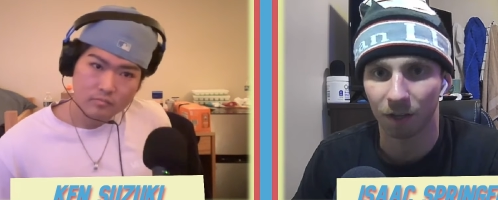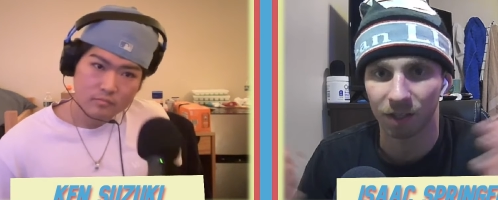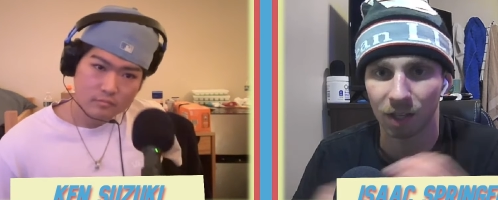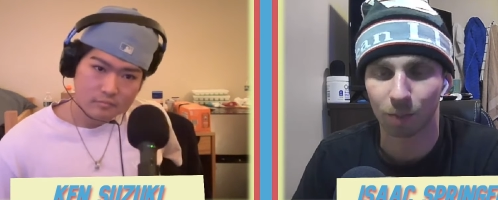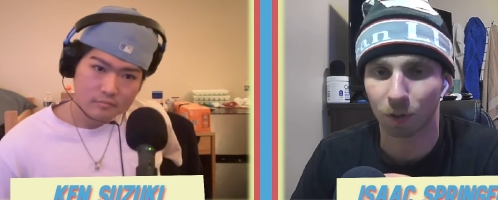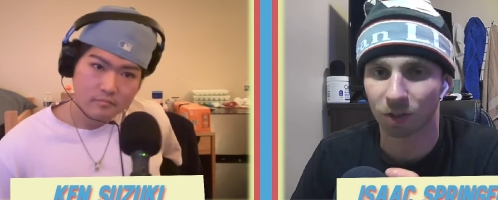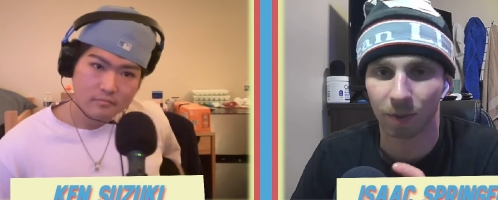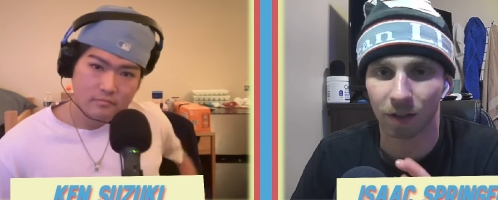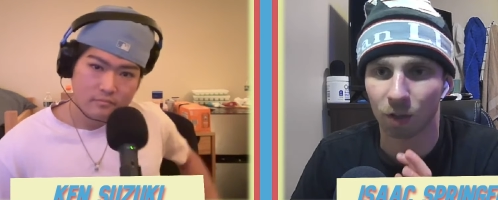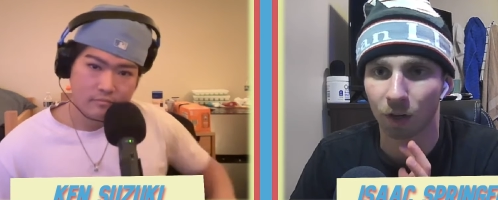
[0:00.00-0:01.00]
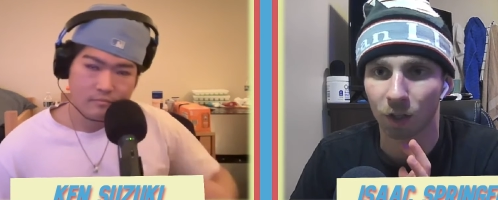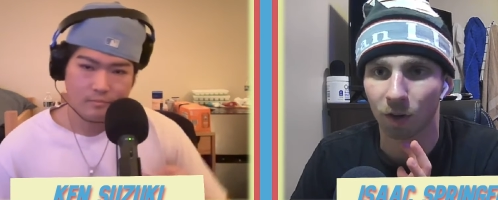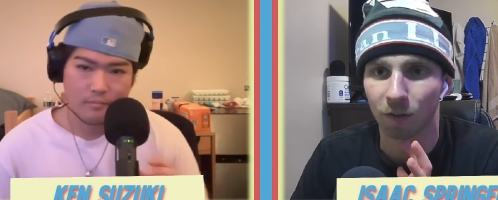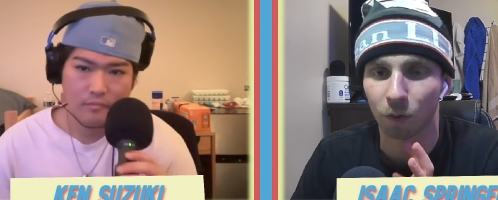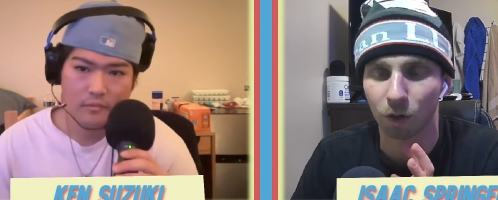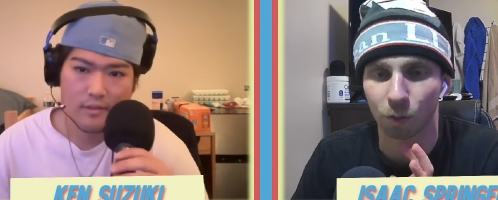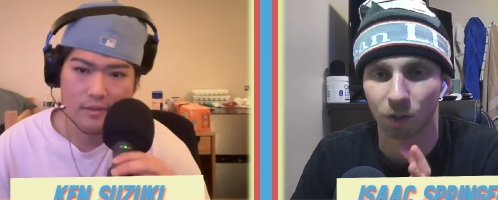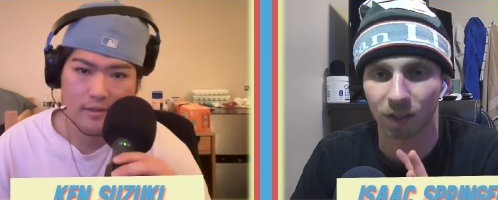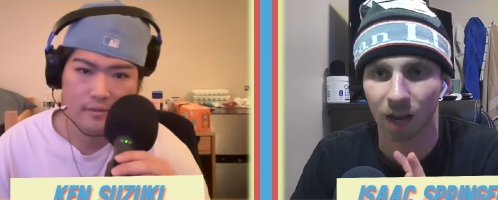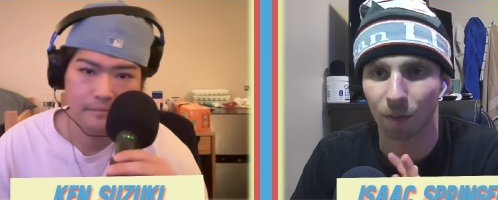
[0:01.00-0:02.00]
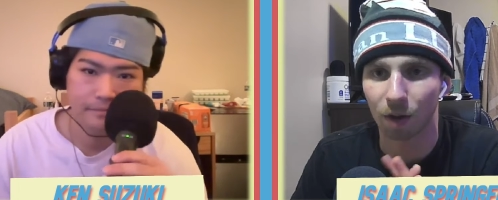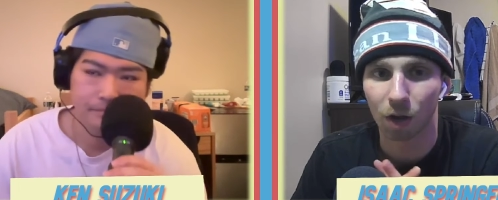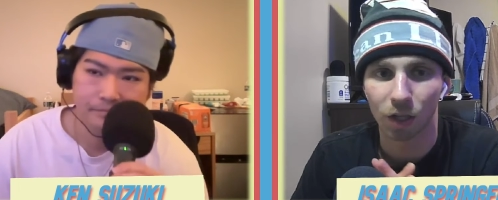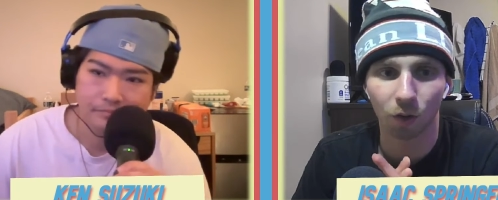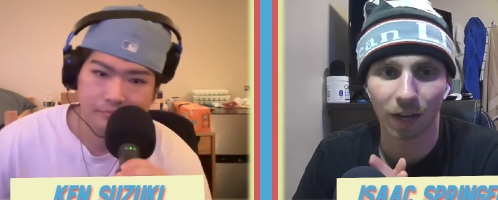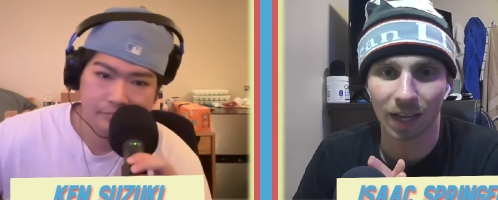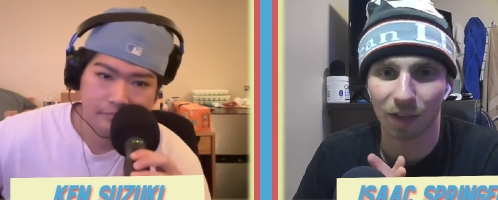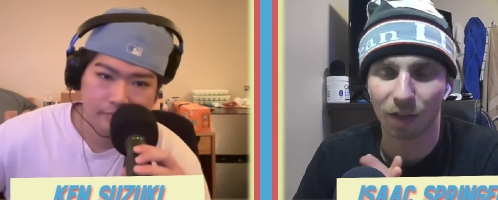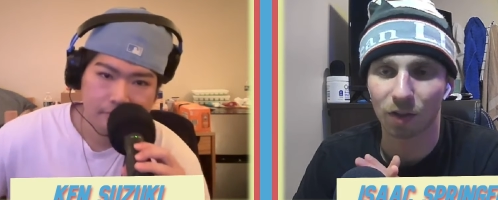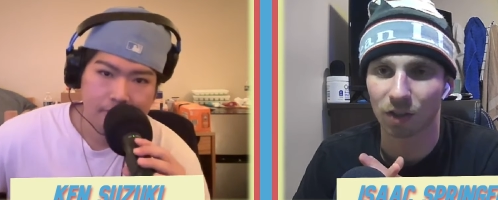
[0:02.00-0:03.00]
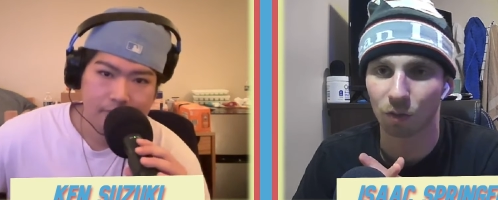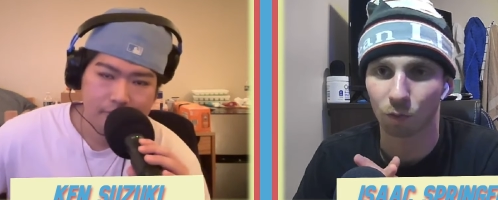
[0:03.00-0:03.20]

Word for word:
Speaker 1: Because he's supposed to be the 2024 shortstop. So, like, I think there's